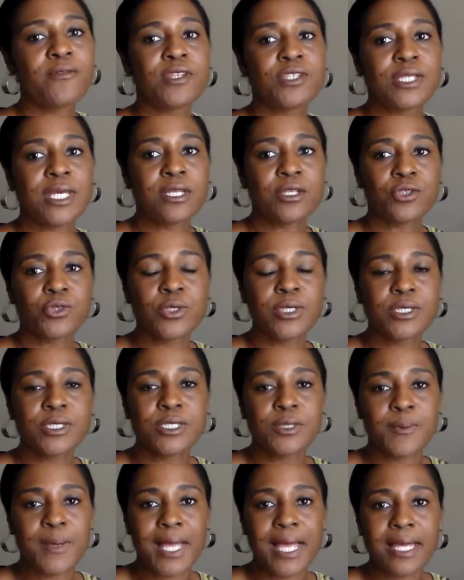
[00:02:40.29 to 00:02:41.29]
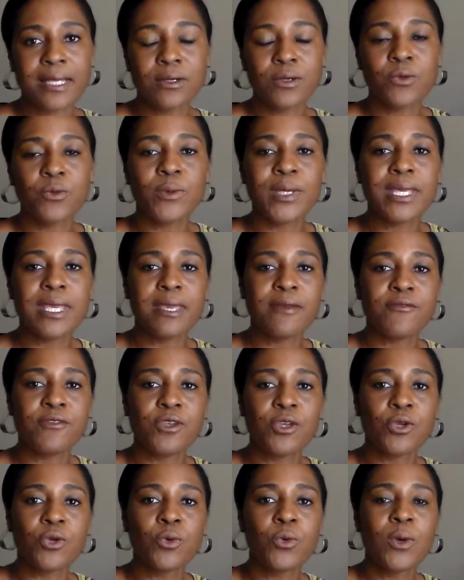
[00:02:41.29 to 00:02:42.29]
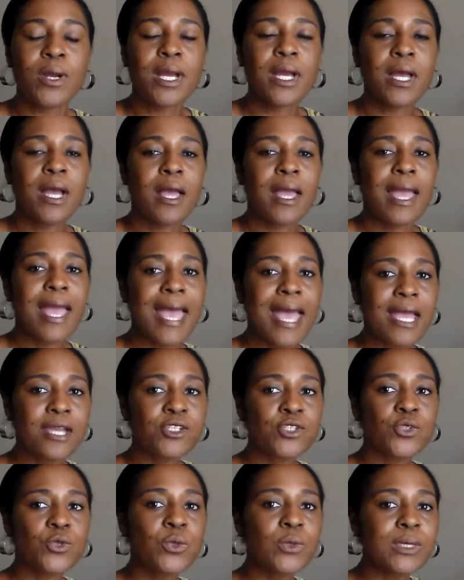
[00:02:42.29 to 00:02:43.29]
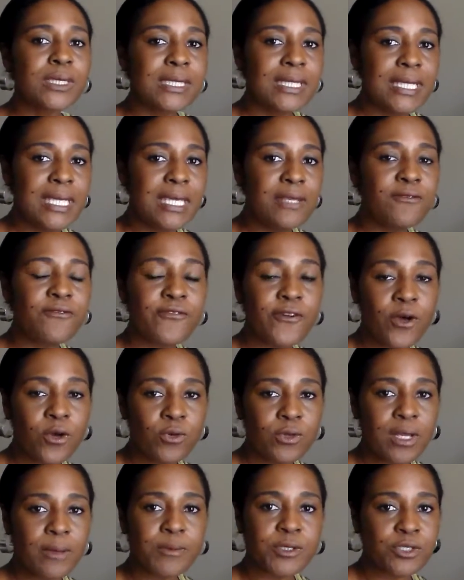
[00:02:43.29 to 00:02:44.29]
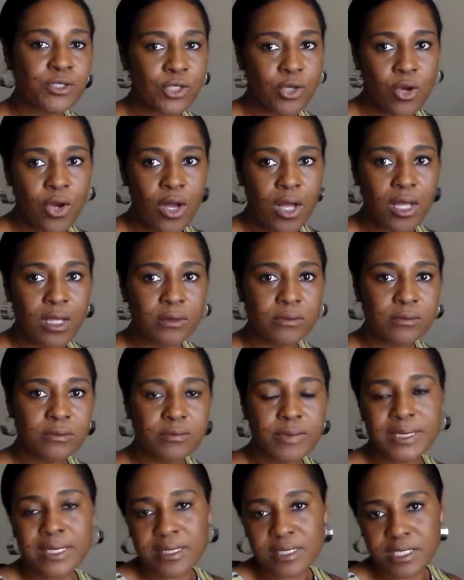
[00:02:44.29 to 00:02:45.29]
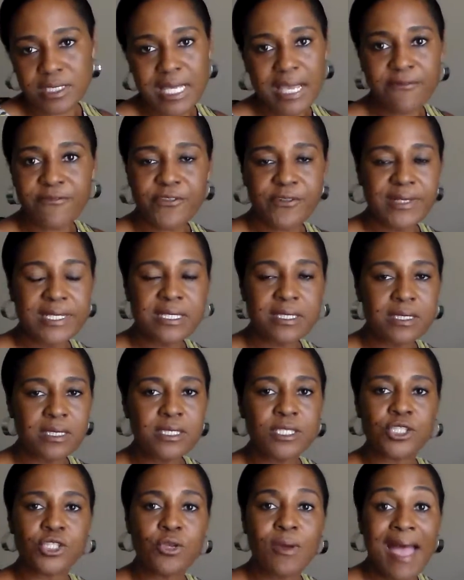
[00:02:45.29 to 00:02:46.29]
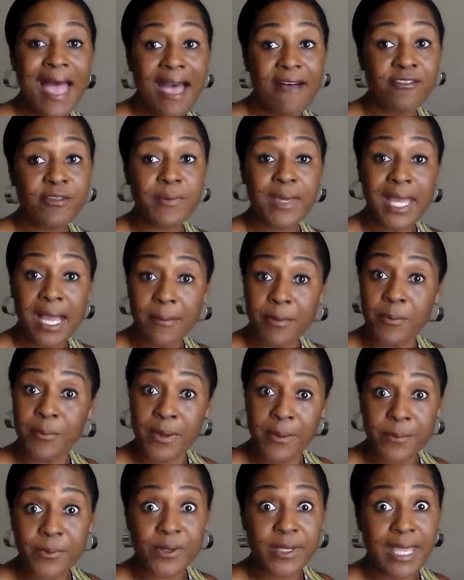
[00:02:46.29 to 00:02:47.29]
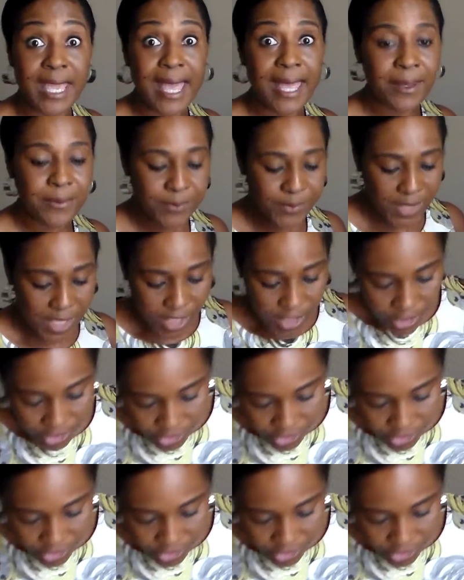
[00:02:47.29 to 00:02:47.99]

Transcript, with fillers: of the Janitorial Spot, we give you actual lead phone numbers to call. But let's say, for instance, you haven't become a member yet.